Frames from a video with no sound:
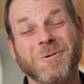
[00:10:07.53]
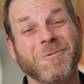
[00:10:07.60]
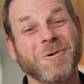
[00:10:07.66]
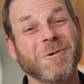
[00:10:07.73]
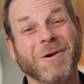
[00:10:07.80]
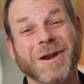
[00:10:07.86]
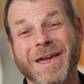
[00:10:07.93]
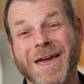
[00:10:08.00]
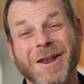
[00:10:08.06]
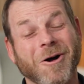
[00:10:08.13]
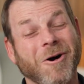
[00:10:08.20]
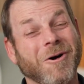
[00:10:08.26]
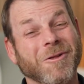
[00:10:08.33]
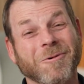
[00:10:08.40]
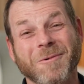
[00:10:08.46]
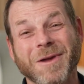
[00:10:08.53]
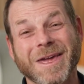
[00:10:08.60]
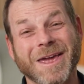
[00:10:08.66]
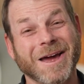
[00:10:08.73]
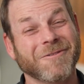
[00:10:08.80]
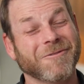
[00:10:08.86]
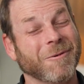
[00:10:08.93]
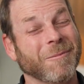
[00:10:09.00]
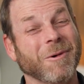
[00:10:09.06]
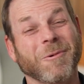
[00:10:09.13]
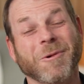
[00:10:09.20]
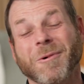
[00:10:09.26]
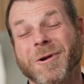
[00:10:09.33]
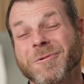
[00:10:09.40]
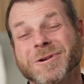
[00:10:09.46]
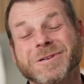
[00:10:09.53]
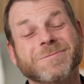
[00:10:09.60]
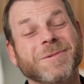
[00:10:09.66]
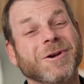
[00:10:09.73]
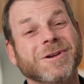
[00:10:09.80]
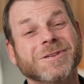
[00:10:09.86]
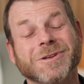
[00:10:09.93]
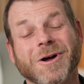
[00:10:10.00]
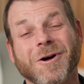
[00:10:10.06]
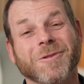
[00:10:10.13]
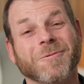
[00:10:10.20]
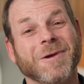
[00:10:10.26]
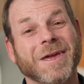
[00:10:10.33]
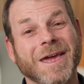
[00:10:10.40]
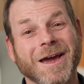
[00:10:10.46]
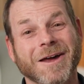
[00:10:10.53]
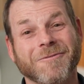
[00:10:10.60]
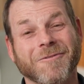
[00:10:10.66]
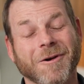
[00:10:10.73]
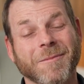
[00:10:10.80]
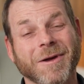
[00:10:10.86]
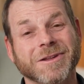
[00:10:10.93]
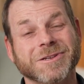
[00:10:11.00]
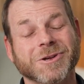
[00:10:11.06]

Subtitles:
We want to get all that we can from it. We want to experience all that we can from it.